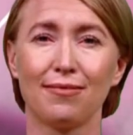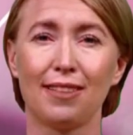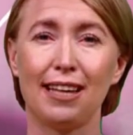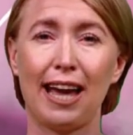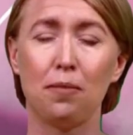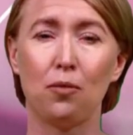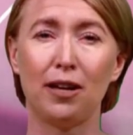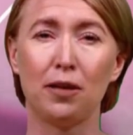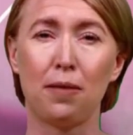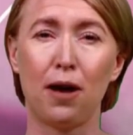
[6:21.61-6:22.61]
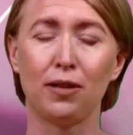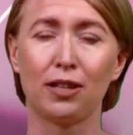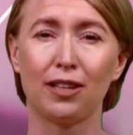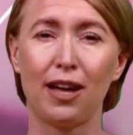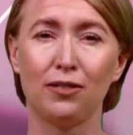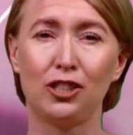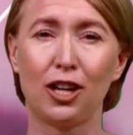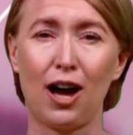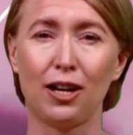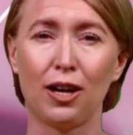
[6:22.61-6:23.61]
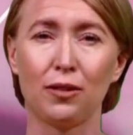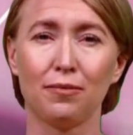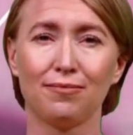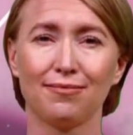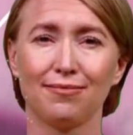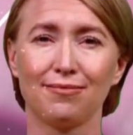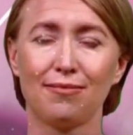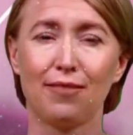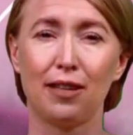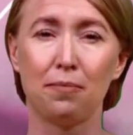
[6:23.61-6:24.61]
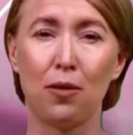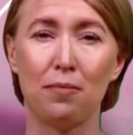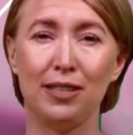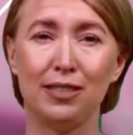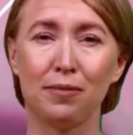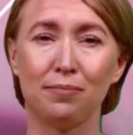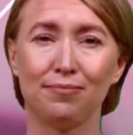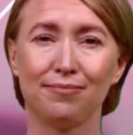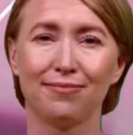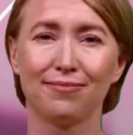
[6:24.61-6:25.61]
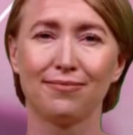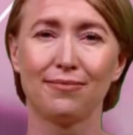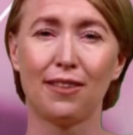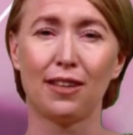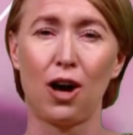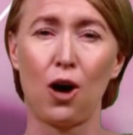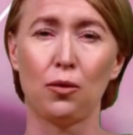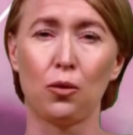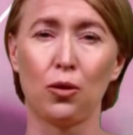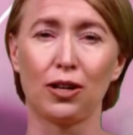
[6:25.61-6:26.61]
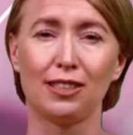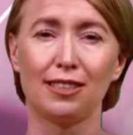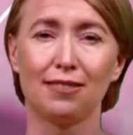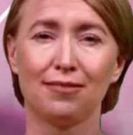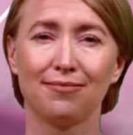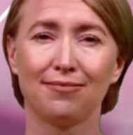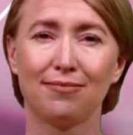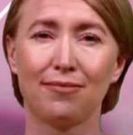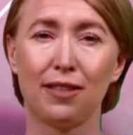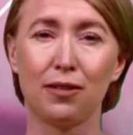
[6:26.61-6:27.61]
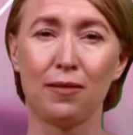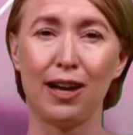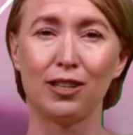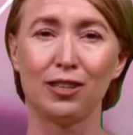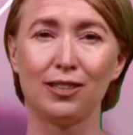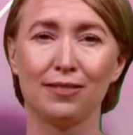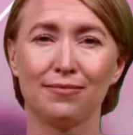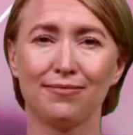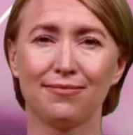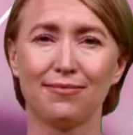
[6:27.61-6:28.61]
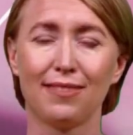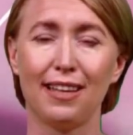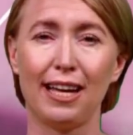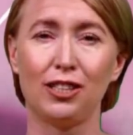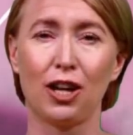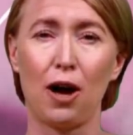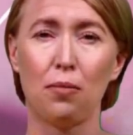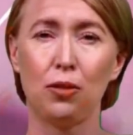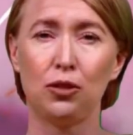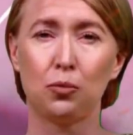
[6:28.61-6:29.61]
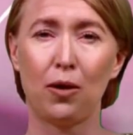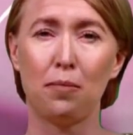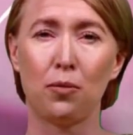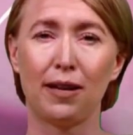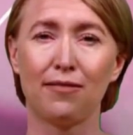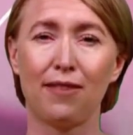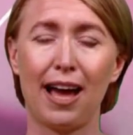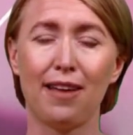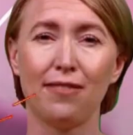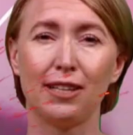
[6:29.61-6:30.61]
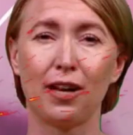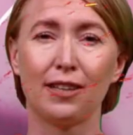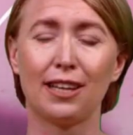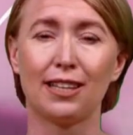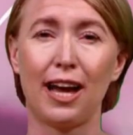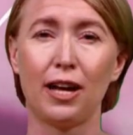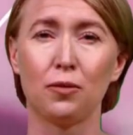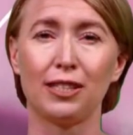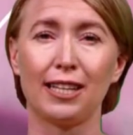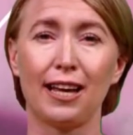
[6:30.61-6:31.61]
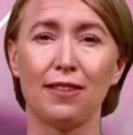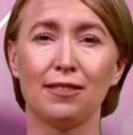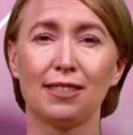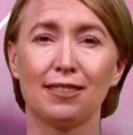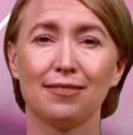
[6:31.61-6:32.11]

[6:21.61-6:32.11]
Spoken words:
Game 1, the public loved Chicago. The momentum. The home court. The record. They saw Bulls 1.5 and thought the line was a gift.